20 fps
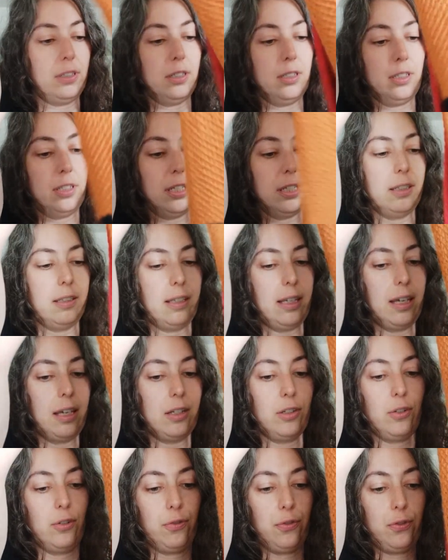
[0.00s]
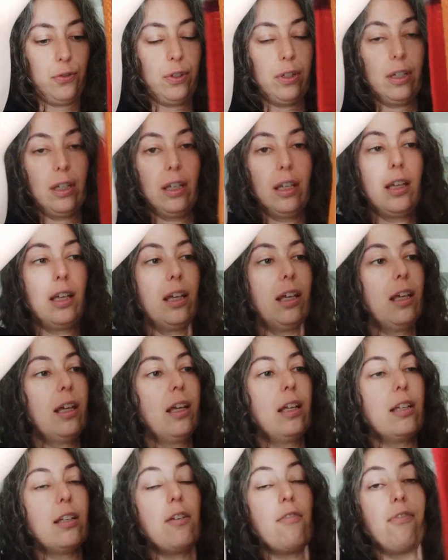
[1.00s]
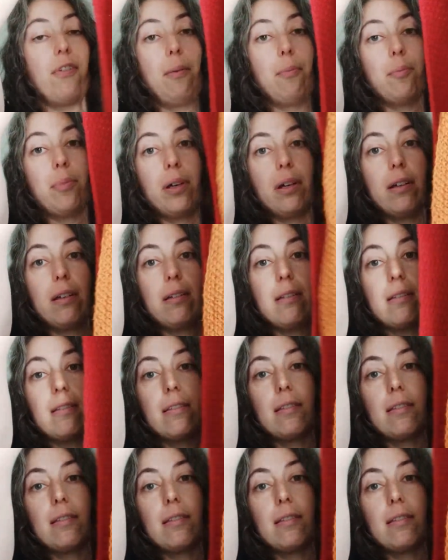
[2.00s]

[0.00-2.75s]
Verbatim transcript: uh, till the end of November.